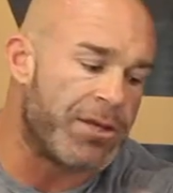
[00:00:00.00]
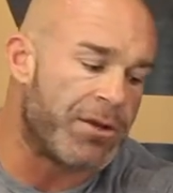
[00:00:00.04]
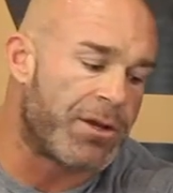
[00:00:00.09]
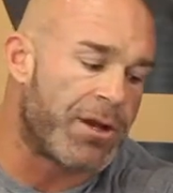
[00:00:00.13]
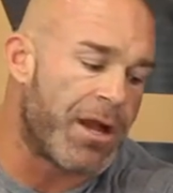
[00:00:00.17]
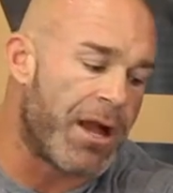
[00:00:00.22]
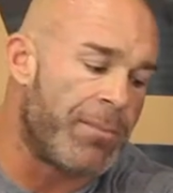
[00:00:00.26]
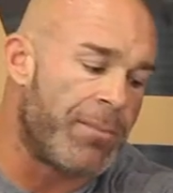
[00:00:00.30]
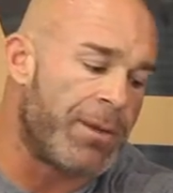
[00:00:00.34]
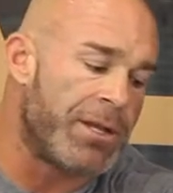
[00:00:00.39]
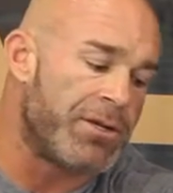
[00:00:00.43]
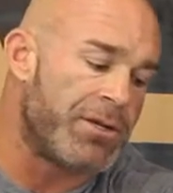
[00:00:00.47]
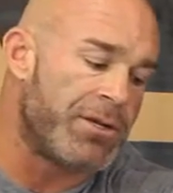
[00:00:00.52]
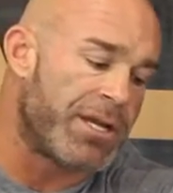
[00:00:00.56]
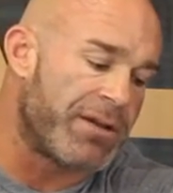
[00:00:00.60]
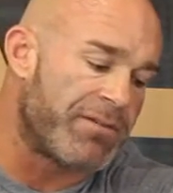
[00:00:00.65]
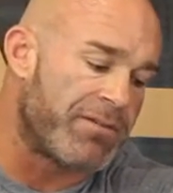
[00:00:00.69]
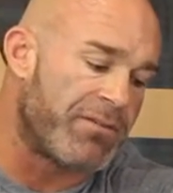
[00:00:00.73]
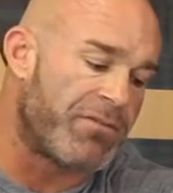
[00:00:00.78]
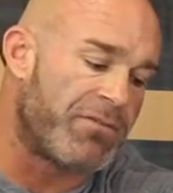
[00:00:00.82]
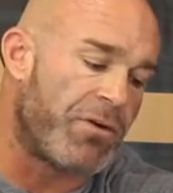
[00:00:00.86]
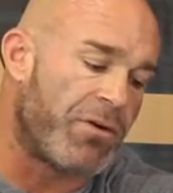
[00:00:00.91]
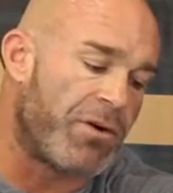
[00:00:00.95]
You come in, you
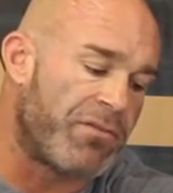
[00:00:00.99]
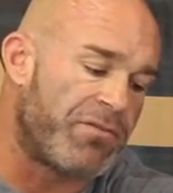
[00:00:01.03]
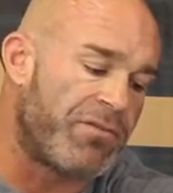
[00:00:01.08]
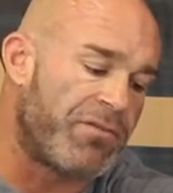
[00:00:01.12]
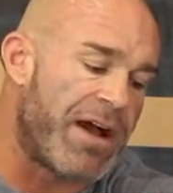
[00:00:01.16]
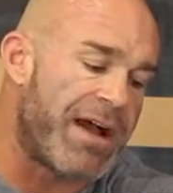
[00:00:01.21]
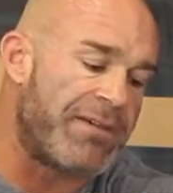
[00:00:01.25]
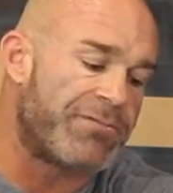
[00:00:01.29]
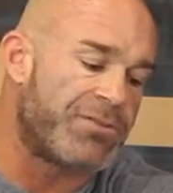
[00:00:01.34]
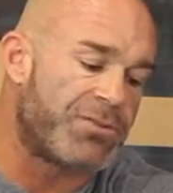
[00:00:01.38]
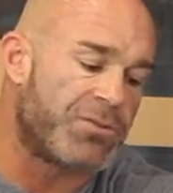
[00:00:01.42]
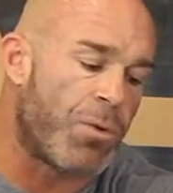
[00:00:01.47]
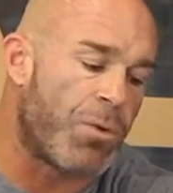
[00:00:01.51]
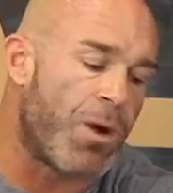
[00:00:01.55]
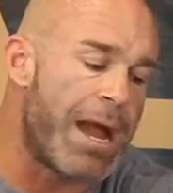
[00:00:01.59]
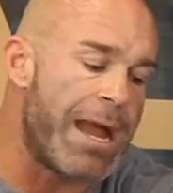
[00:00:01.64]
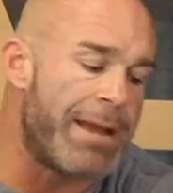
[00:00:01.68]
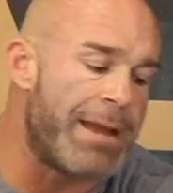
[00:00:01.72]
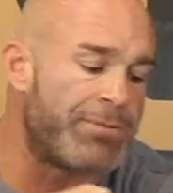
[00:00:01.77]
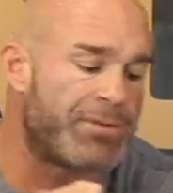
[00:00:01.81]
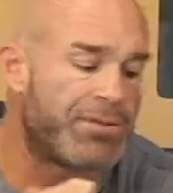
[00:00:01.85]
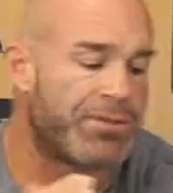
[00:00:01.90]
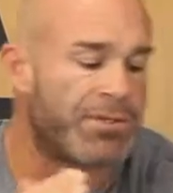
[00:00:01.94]
give it 4 or 5
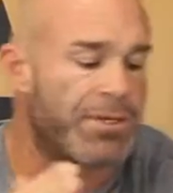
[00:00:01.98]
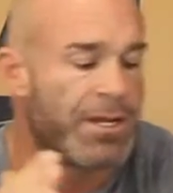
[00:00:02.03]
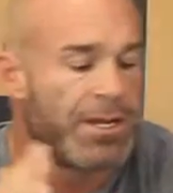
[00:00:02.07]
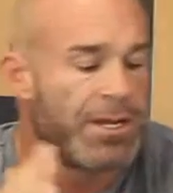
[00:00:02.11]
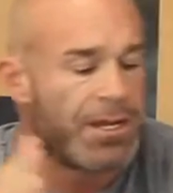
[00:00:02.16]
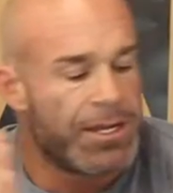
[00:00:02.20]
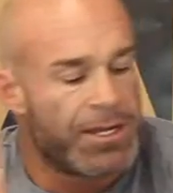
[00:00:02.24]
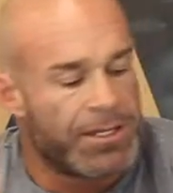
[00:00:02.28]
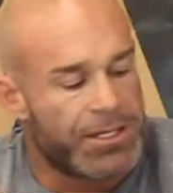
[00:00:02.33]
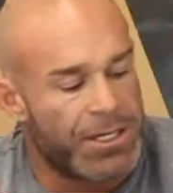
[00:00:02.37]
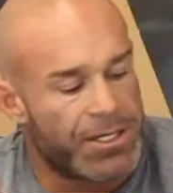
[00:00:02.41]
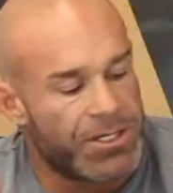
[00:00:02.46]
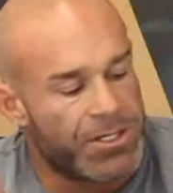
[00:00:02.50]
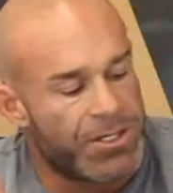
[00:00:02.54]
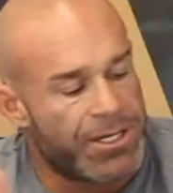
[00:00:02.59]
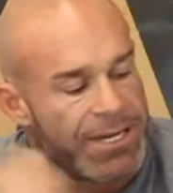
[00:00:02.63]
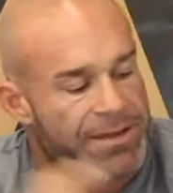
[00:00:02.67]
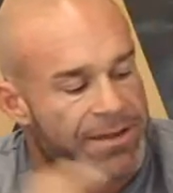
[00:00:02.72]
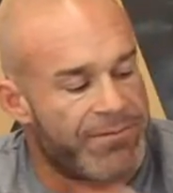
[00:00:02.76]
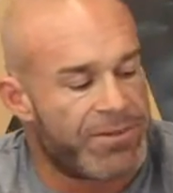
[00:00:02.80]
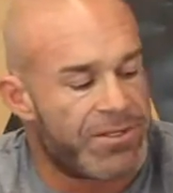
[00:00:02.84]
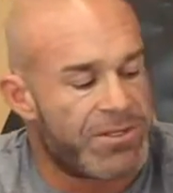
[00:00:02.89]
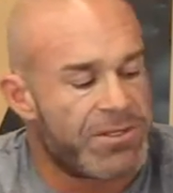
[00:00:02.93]
swipes, then you
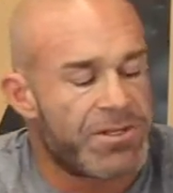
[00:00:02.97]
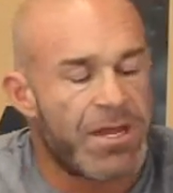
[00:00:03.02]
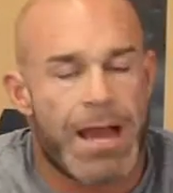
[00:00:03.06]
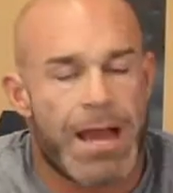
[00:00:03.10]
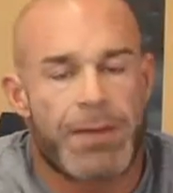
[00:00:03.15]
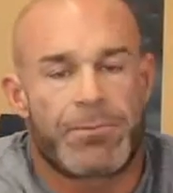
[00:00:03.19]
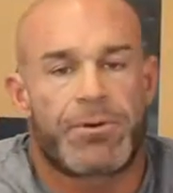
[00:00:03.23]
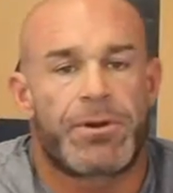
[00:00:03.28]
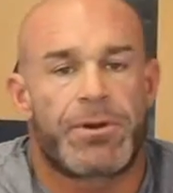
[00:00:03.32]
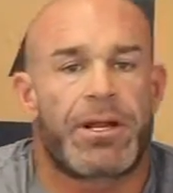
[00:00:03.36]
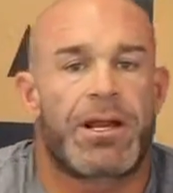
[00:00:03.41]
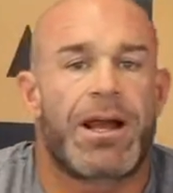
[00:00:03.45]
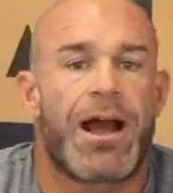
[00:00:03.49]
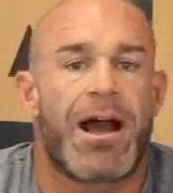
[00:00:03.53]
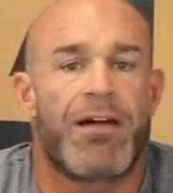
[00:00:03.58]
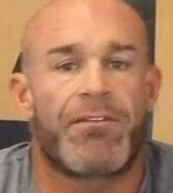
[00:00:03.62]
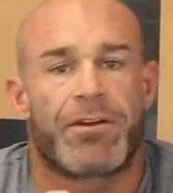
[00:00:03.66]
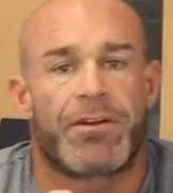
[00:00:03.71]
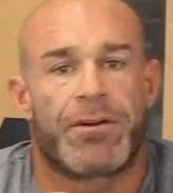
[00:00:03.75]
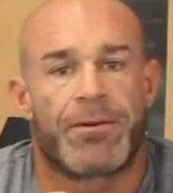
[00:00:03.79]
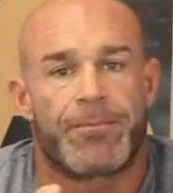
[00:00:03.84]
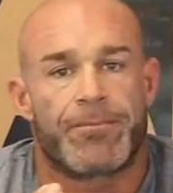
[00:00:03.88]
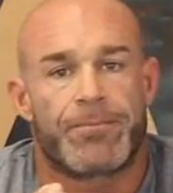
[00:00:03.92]
give this time to
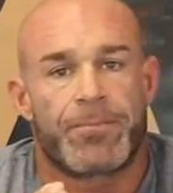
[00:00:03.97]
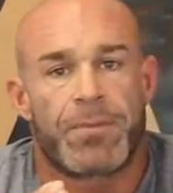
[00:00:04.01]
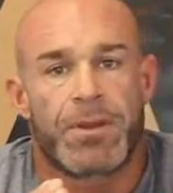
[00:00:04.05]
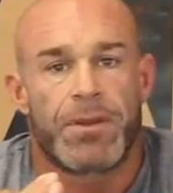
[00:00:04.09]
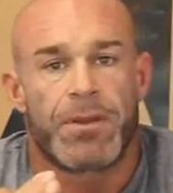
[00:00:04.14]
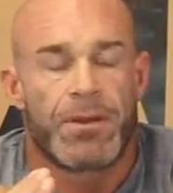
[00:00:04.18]
recover.